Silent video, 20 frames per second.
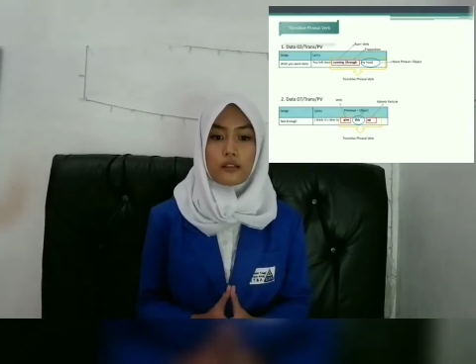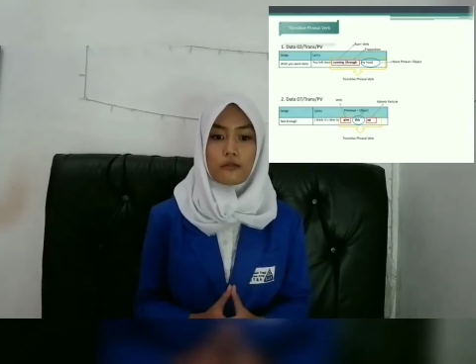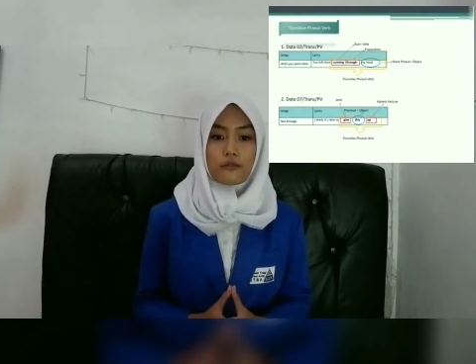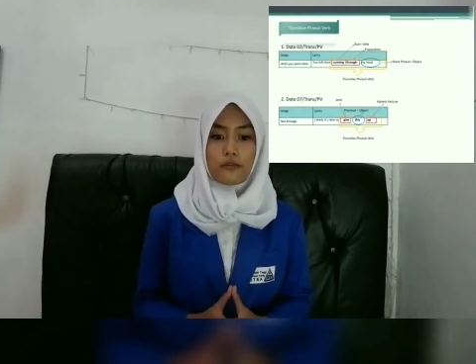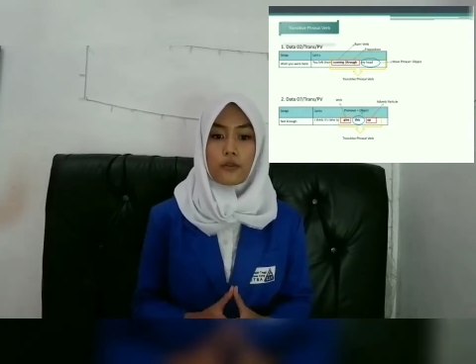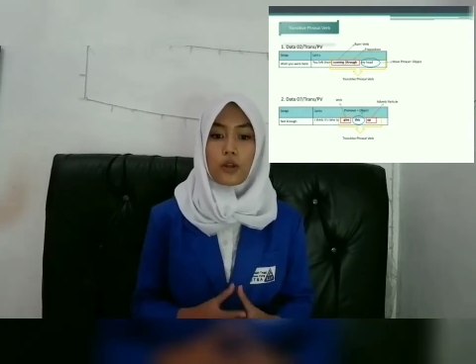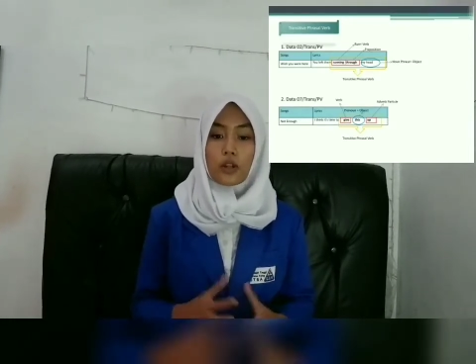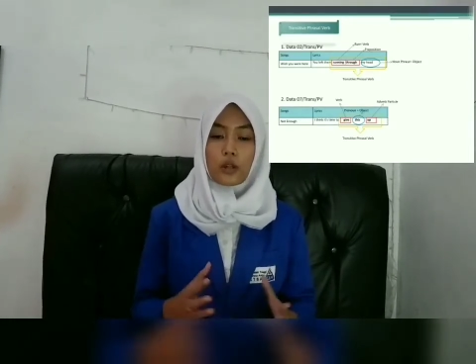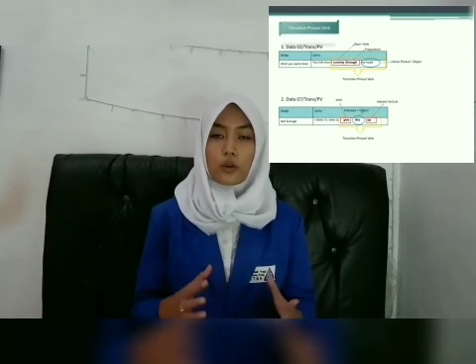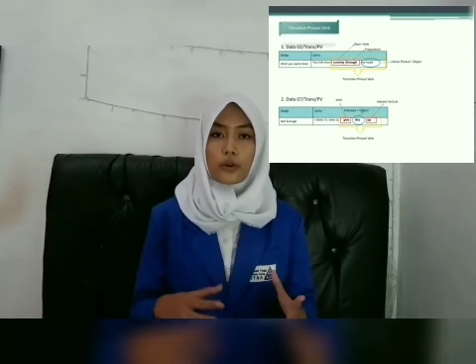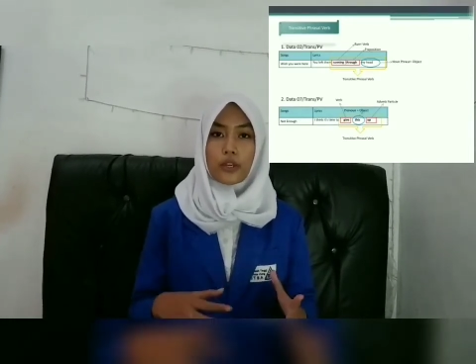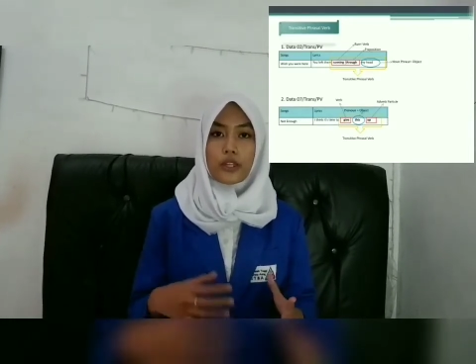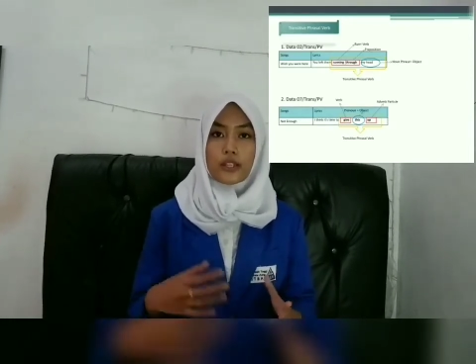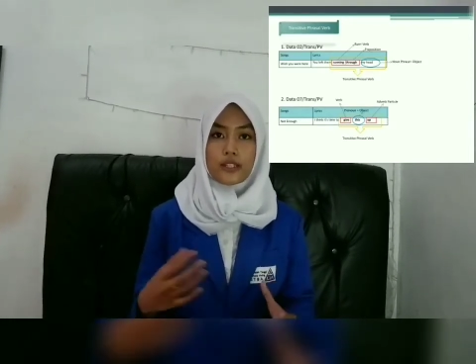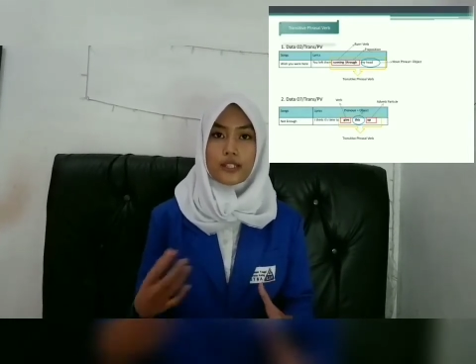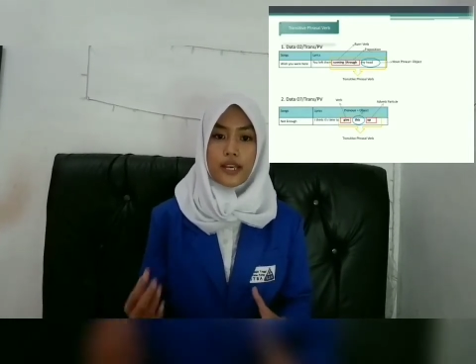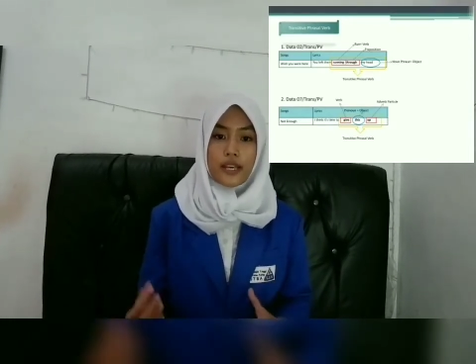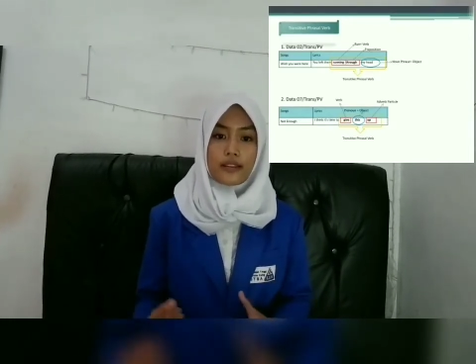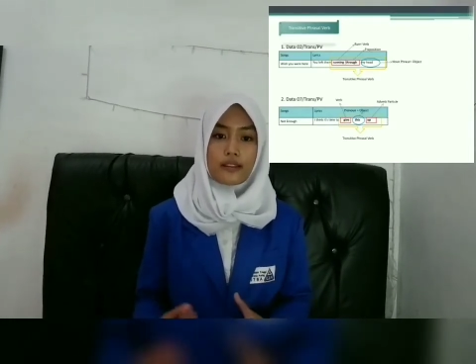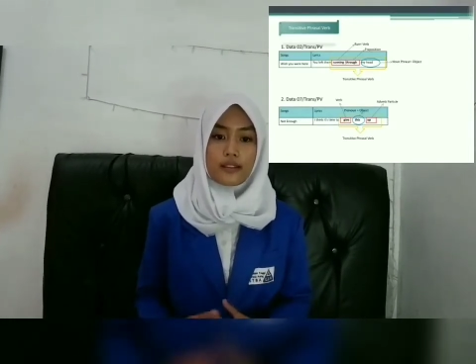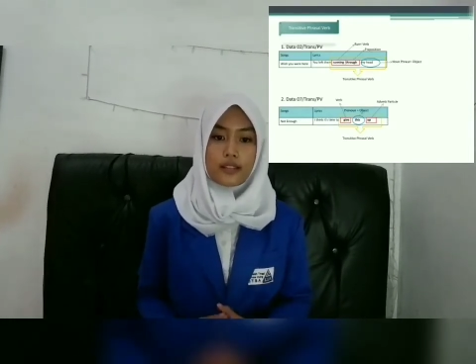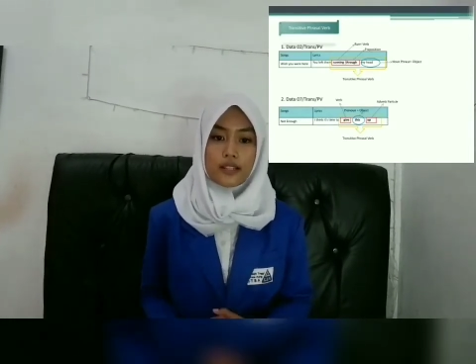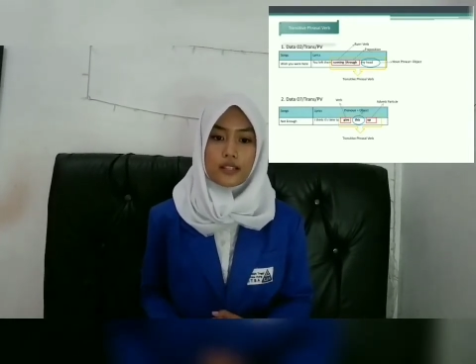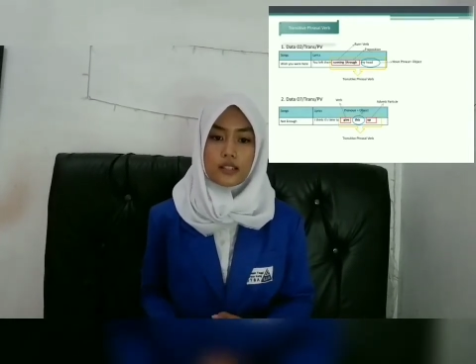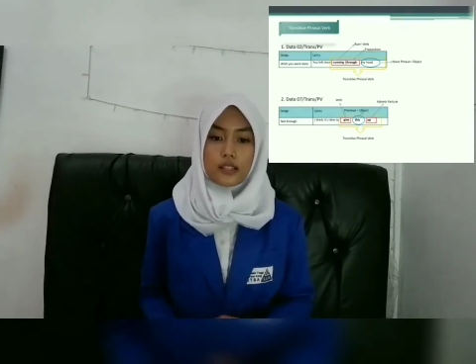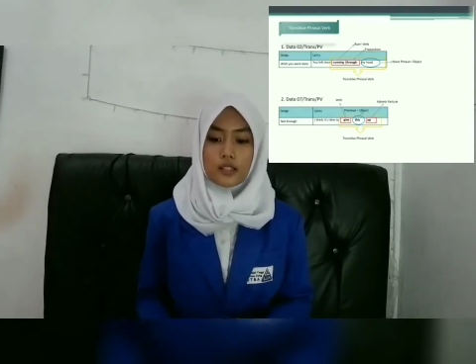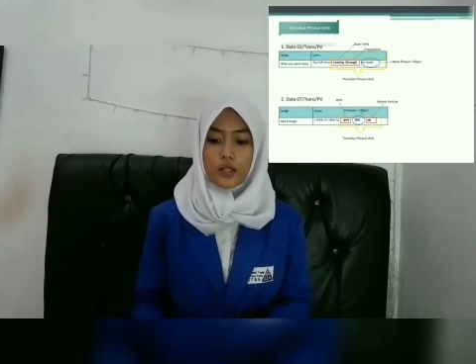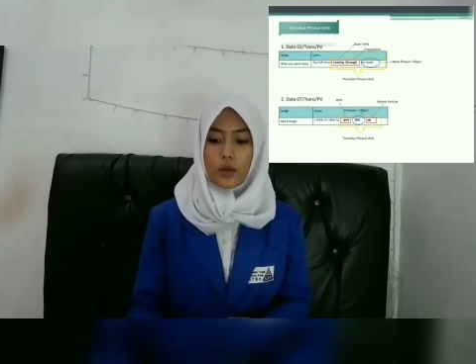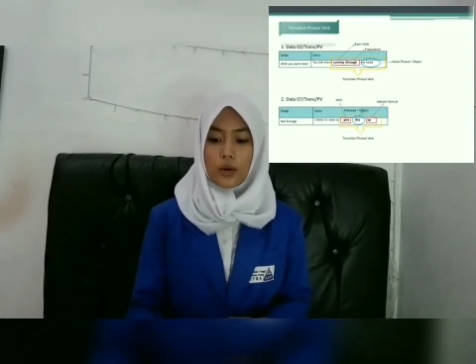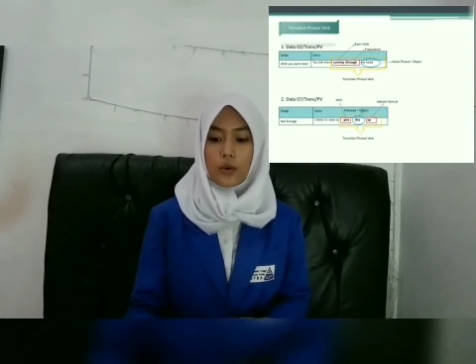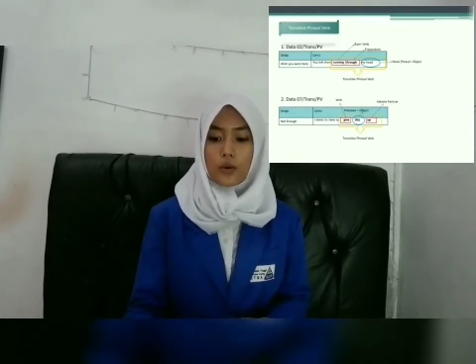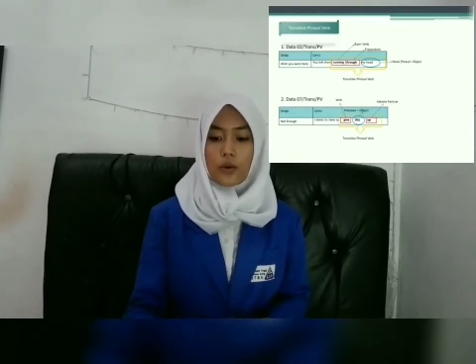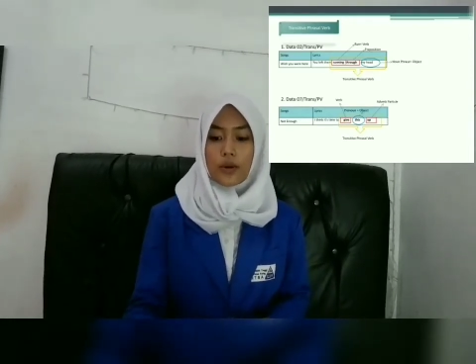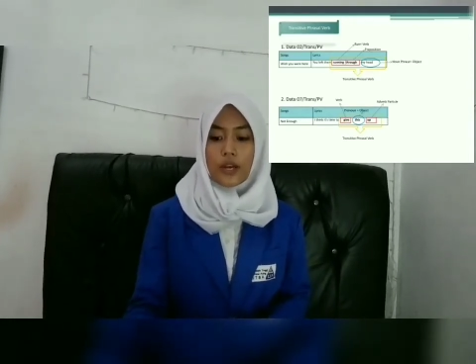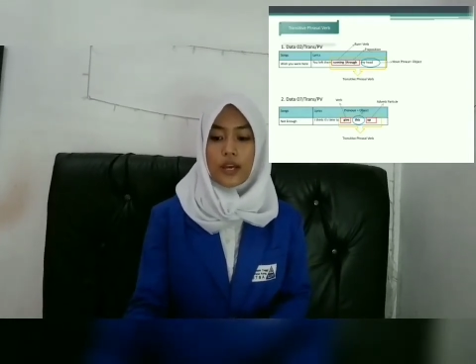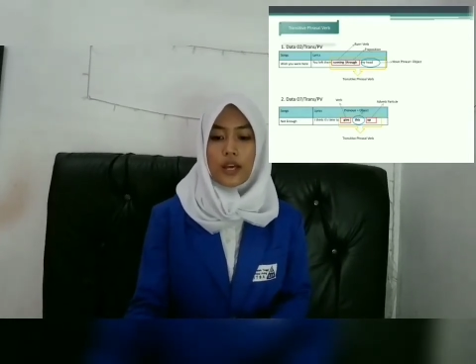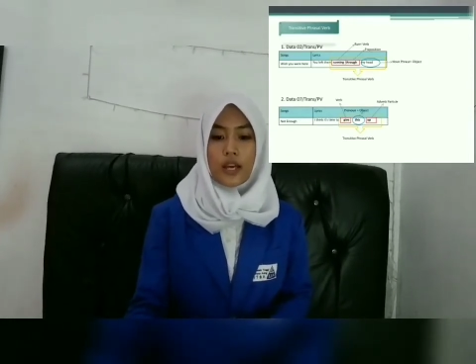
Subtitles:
follow in the sentence, so